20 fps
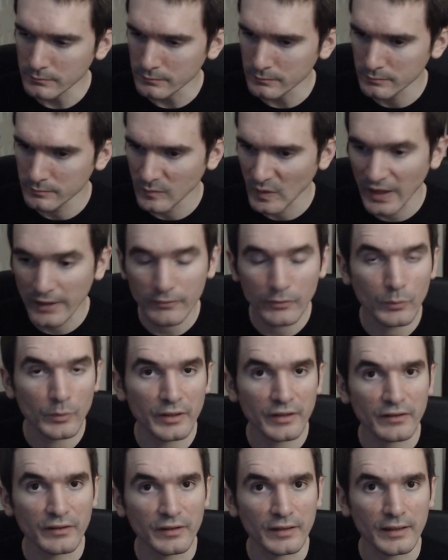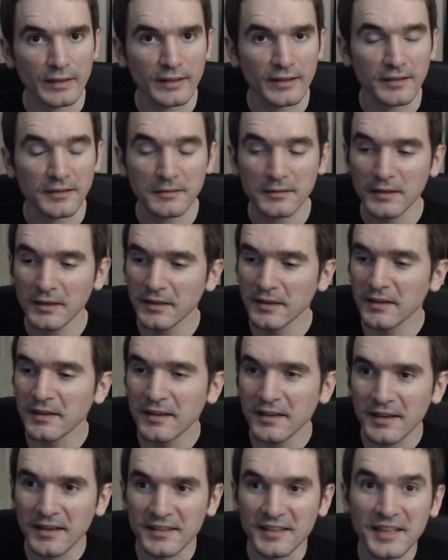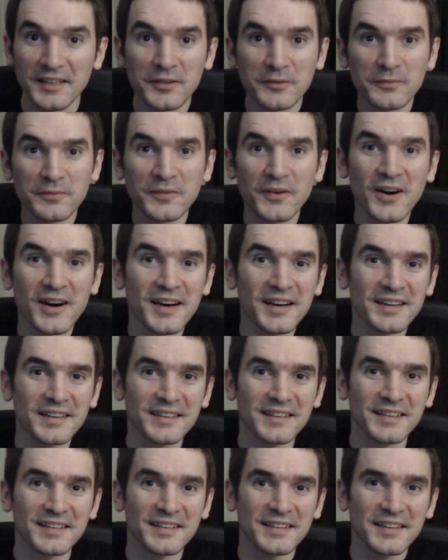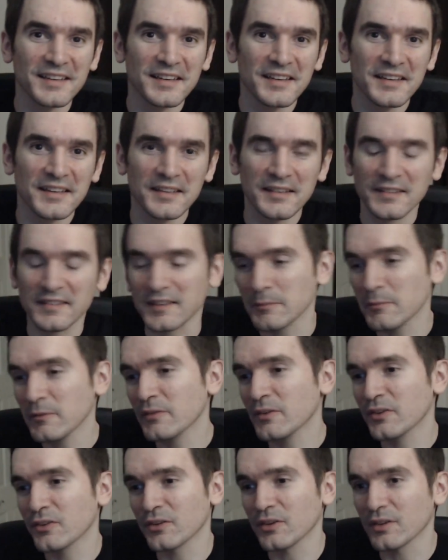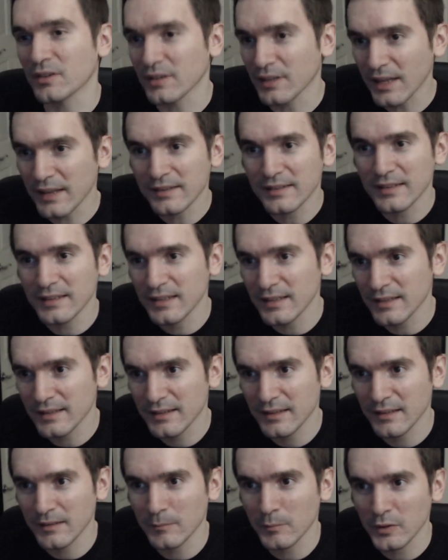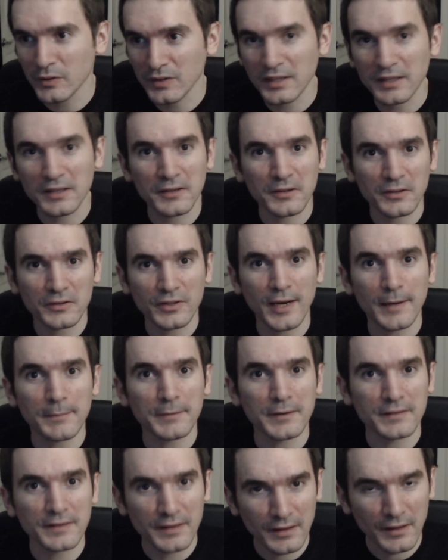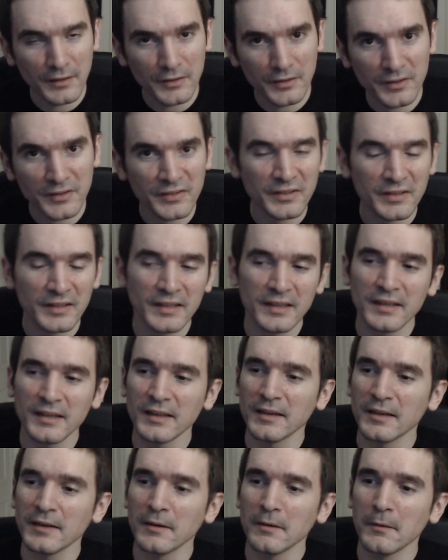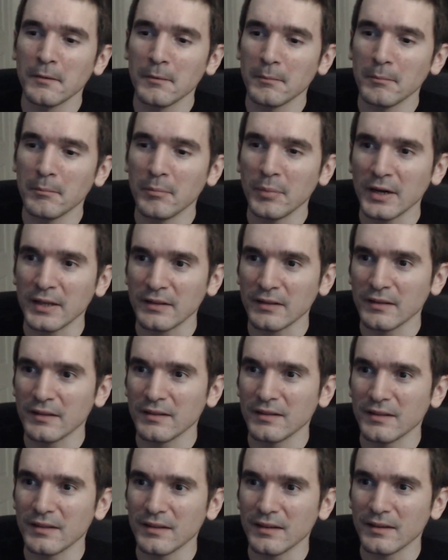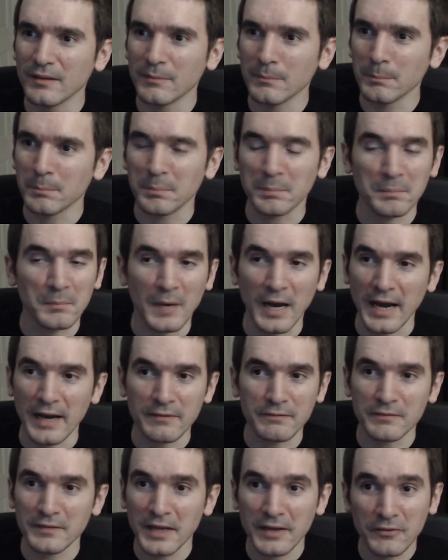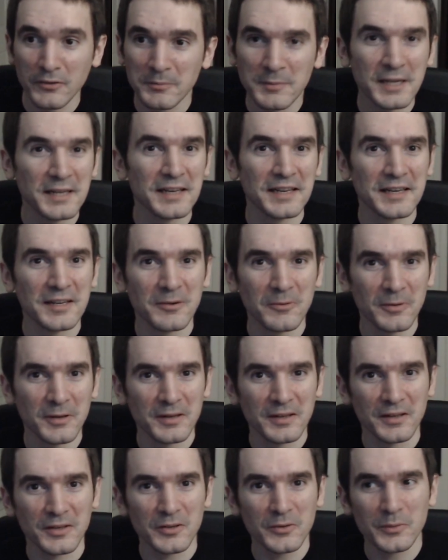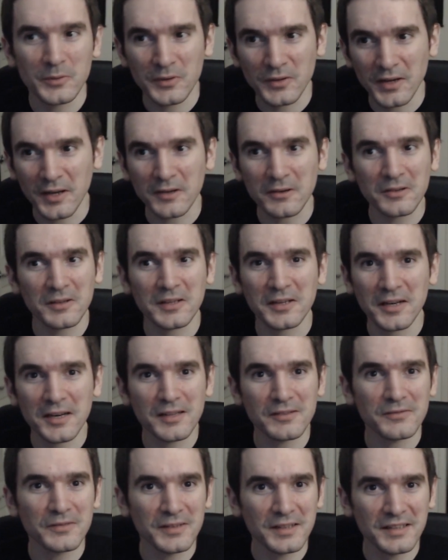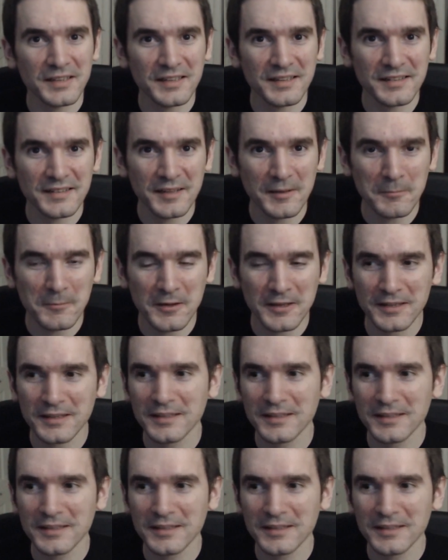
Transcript: everyone is an idiot. And that's fine. Some of us are less idiots in particular topics than others, but I've never met anyone who was utterly confident in something